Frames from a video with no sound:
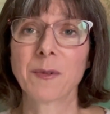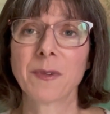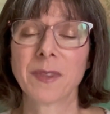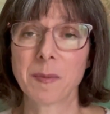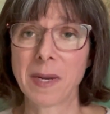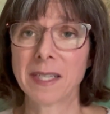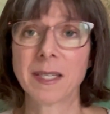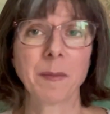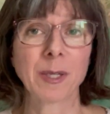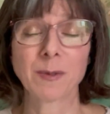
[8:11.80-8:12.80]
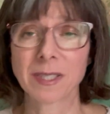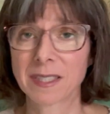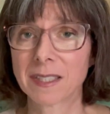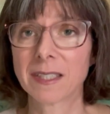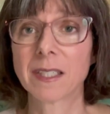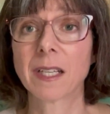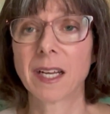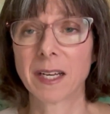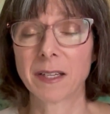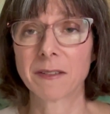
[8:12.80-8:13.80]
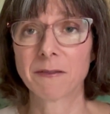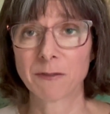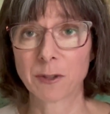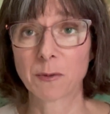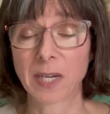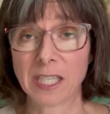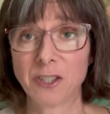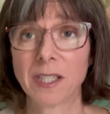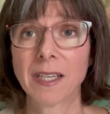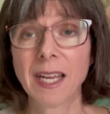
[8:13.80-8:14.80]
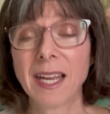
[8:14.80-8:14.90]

the pandemic was still full raging,